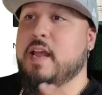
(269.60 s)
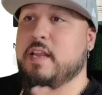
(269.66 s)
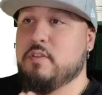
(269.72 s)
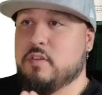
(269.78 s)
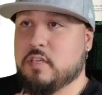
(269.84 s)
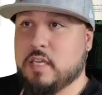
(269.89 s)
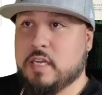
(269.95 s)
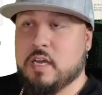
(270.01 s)
you
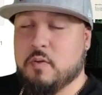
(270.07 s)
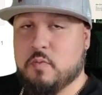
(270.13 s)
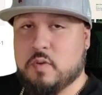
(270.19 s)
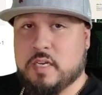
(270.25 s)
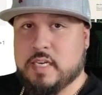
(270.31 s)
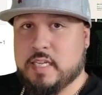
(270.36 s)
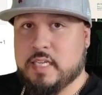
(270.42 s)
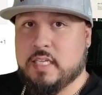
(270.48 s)
click on one
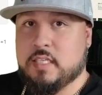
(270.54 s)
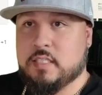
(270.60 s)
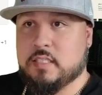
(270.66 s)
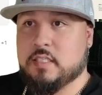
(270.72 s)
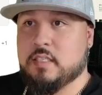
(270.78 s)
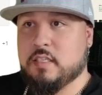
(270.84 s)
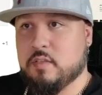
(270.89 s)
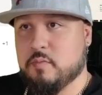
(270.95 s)
of these,
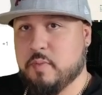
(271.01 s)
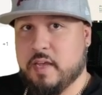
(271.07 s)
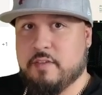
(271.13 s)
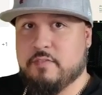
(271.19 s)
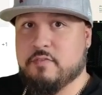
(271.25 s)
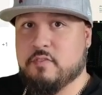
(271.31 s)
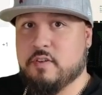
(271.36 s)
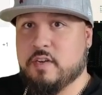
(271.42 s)
you pay
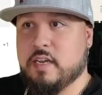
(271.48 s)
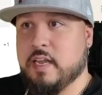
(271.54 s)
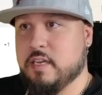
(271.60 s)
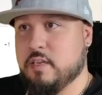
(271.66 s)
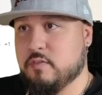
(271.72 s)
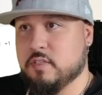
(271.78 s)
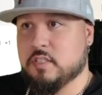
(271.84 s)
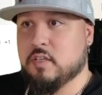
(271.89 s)
for it, and
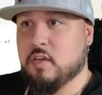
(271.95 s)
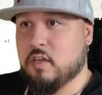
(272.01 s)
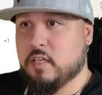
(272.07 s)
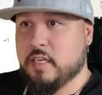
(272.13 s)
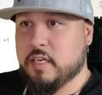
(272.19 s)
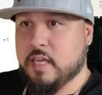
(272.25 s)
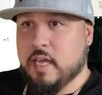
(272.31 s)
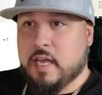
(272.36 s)
you install
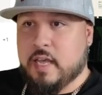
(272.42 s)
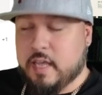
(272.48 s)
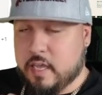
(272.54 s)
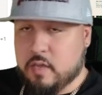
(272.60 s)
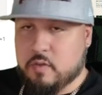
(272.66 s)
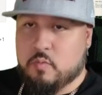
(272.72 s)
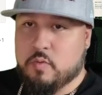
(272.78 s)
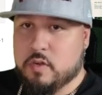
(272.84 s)
it,
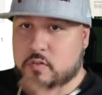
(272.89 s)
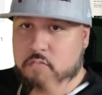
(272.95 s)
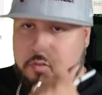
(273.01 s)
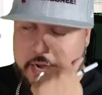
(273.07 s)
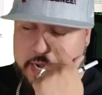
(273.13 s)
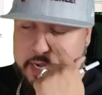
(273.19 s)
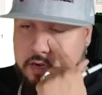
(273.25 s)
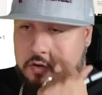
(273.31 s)
it will
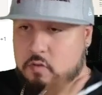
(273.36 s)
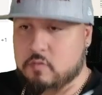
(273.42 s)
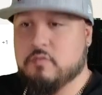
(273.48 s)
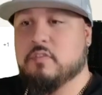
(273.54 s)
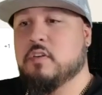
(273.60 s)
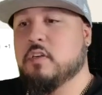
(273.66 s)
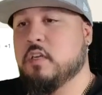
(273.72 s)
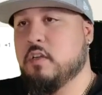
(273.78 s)
write
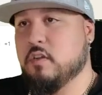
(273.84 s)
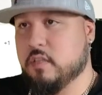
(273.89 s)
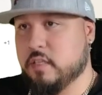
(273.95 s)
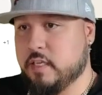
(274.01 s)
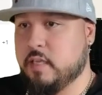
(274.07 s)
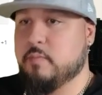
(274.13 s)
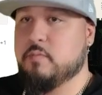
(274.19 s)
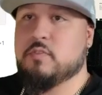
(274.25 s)
over your
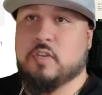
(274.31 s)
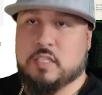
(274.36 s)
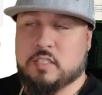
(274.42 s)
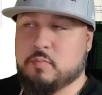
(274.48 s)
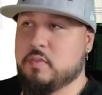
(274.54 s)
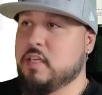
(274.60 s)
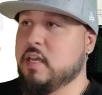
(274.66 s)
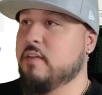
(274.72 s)
theme. Trust
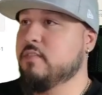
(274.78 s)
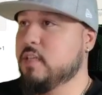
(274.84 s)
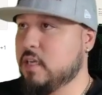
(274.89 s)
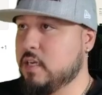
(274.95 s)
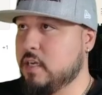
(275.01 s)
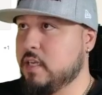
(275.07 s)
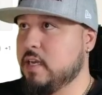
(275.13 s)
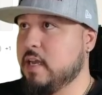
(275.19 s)
me, I've
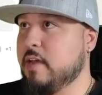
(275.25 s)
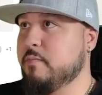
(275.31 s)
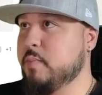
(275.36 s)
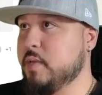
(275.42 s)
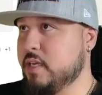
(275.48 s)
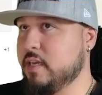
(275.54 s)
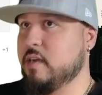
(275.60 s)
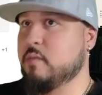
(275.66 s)
done it. I've
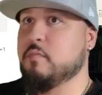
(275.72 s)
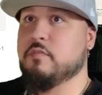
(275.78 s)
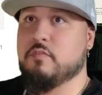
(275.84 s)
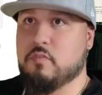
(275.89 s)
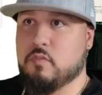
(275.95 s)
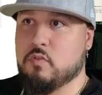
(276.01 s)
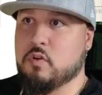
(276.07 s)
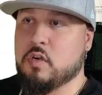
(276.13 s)
been there
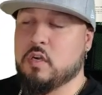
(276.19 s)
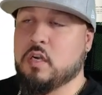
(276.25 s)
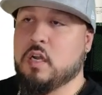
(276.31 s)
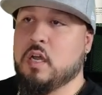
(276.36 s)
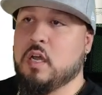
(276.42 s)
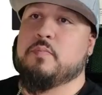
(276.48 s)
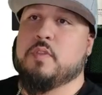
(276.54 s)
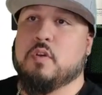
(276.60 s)
before.
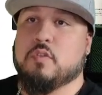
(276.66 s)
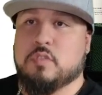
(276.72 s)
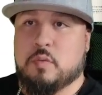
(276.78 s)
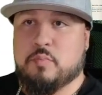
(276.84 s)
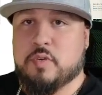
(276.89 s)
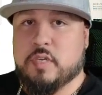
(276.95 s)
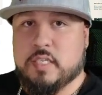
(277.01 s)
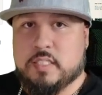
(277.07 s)
Those are
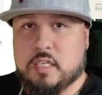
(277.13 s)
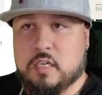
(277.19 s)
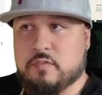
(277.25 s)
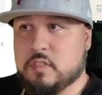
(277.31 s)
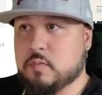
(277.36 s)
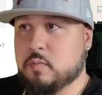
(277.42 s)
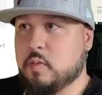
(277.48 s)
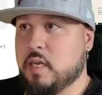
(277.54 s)
pretty
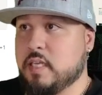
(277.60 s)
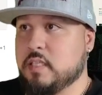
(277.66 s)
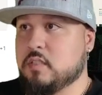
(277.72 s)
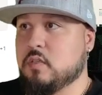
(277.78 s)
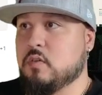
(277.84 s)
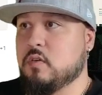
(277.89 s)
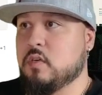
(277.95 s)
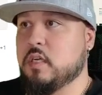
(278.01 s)

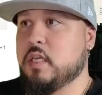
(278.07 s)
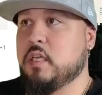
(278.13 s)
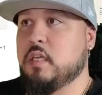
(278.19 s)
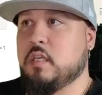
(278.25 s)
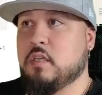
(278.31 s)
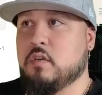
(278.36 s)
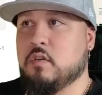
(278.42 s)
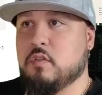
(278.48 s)
self-explanatory.
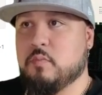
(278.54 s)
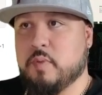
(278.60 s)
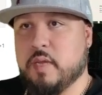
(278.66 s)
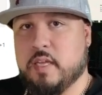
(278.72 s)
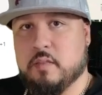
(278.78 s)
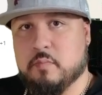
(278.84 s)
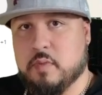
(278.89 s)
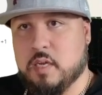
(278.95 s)
You pay
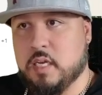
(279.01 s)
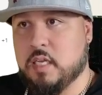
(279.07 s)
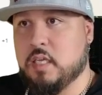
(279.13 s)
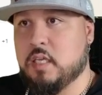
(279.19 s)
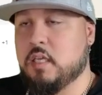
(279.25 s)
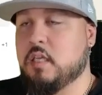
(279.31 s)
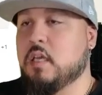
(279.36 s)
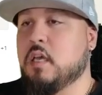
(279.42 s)
the
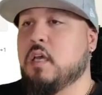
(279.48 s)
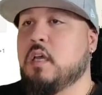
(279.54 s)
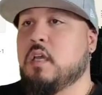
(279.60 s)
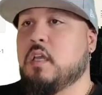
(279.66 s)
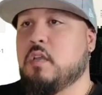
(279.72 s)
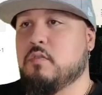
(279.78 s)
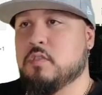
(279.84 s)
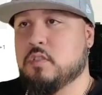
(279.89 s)
money,
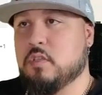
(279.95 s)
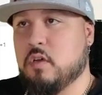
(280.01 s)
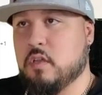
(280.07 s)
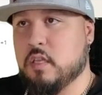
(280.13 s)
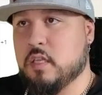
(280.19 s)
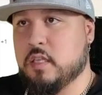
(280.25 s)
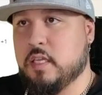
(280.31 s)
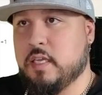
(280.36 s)
you install
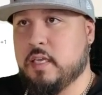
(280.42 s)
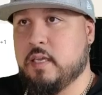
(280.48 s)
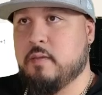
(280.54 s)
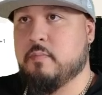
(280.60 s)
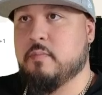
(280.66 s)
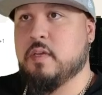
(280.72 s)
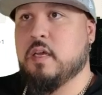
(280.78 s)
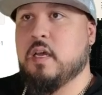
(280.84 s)
the
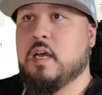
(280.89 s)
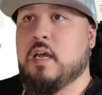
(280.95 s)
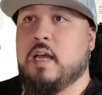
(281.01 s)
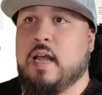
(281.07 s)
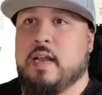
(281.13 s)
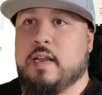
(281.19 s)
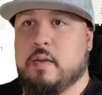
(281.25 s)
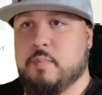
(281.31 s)
theme,
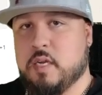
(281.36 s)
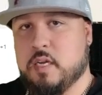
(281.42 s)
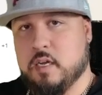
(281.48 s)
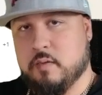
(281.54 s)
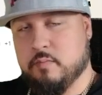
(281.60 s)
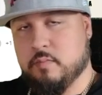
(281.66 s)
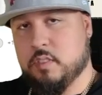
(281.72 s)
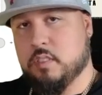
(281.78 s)
and
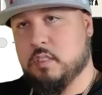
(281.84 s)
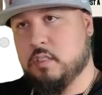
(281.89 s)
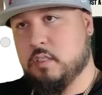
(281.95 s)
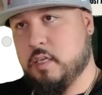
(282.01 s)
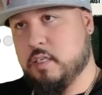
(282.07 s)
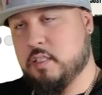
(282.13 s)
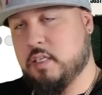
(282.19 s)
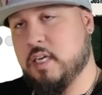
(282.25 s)

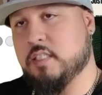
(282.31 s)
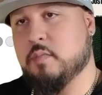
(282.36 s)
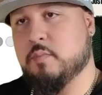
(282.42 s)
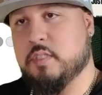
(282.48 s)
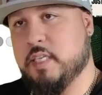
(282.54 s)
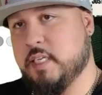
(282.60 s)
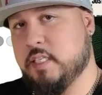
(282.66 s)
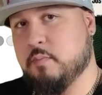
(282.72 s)
there's
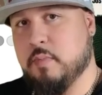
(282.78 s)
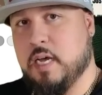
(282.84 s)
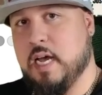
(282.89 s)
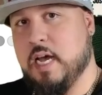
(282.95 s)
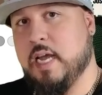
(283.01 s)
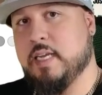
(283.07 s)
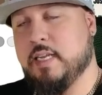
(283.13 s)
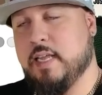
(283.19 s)
customization
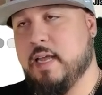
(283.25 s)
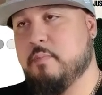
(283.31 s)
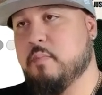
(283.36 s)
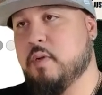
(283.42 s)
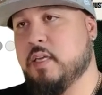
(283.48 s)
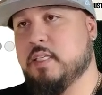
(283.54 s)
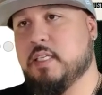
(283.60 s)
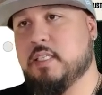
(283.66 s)
behind that.
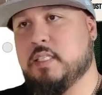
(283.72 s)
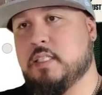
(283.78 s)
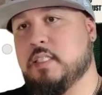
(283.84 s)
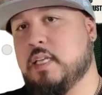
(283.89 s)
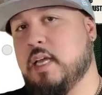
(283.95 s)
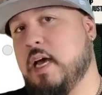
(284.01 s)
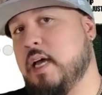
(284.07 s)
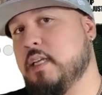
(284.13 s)
But this is
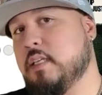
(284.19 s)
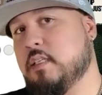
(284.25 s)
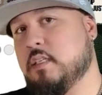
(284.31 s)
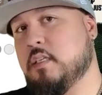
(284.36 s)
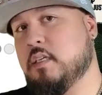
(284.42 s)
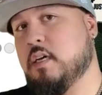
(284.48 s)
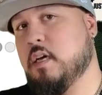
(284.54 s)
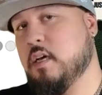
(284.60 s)
not
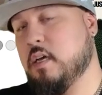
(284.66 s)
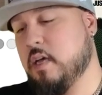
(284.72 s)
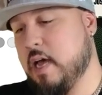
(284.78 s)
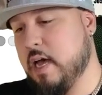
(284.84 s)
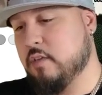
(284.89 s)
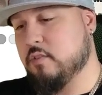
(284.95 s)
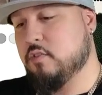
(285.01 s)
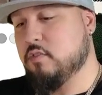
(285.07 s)

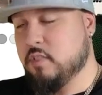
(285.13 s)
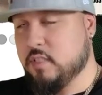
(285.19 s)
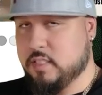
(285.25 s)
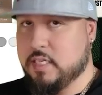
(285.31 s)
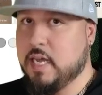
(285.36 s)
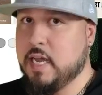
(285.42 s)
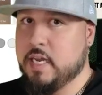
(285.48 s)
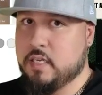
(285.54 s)
how to
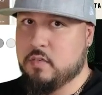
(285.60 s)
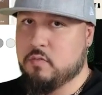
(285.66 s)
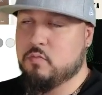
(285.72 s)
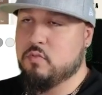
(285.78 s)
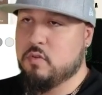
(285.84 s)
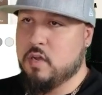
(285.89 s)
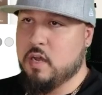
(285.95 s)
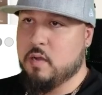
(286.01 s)
design your
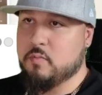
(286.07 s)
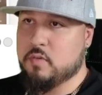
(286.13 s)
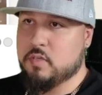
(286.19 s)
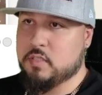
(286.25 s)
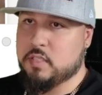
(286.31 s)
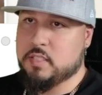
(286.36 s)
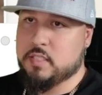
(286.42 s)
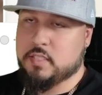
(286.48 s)

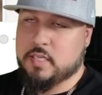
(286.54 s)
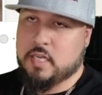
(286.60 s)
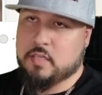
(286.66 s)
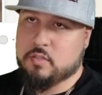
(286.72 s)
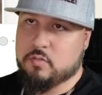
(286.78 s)
WooCommerce. This is how to